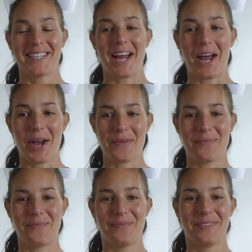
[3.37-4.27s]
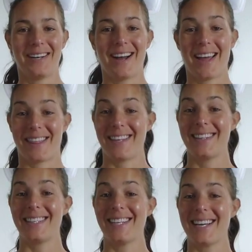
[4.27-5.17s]
I think
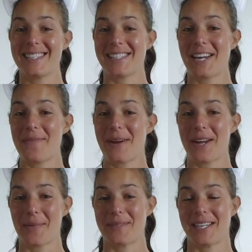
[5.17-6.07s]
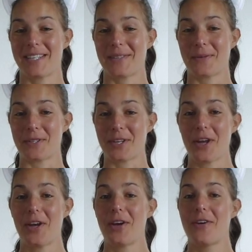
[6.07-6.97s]
the last time I updated was
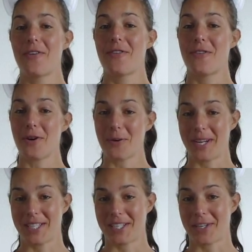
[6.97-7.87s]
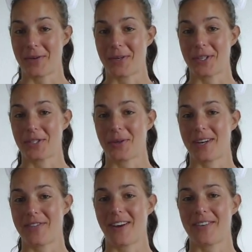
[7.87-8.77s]
4 weeks ago when I was
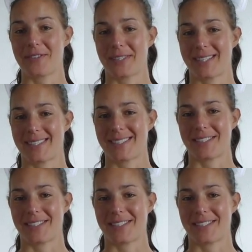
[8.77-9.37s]
25 weeks.